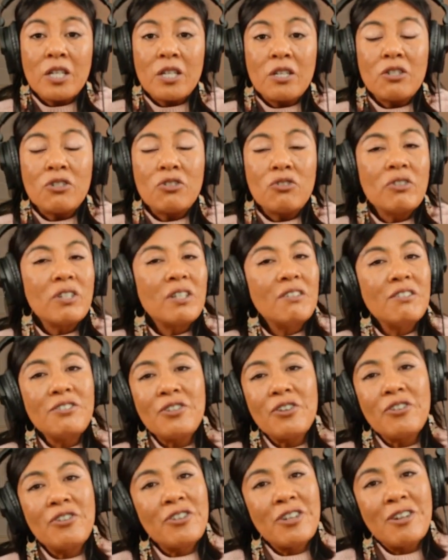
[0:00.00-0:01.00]
Triggers
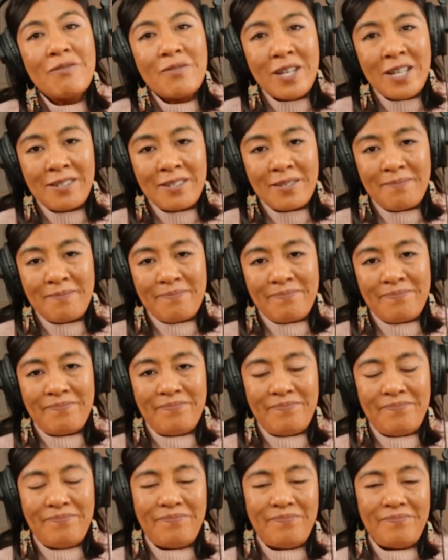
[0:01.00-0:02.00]
are not random.
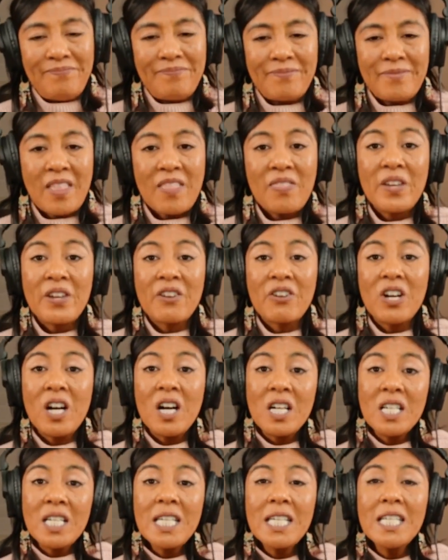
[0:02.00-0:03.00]
They're
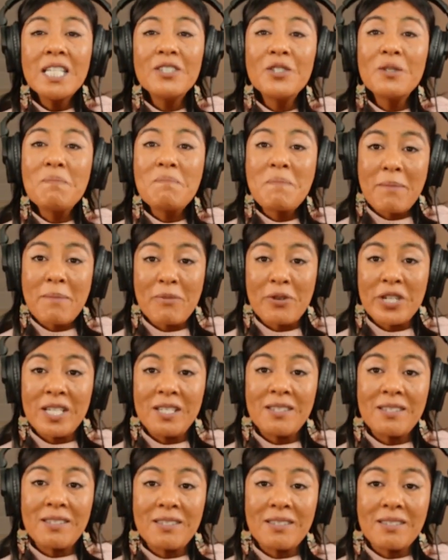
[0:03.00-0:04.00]
unhealed
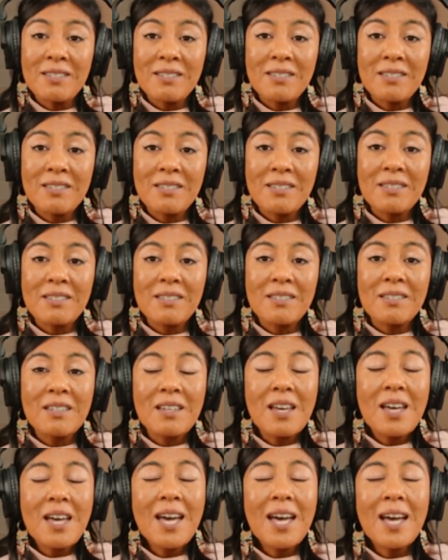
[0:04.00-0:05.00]
memories
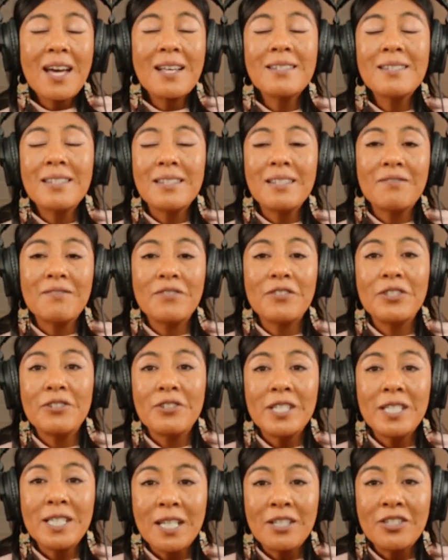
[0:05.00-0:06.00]
asking for
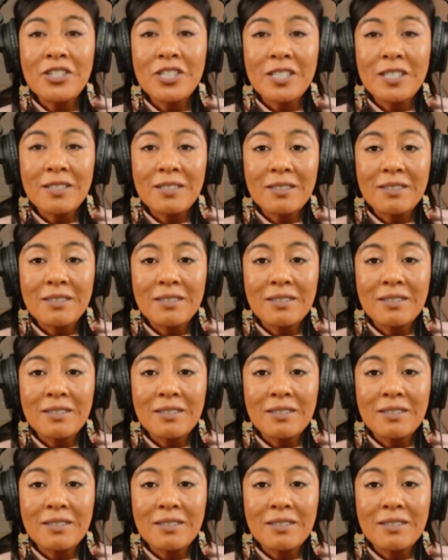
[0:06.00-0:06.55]
your attention.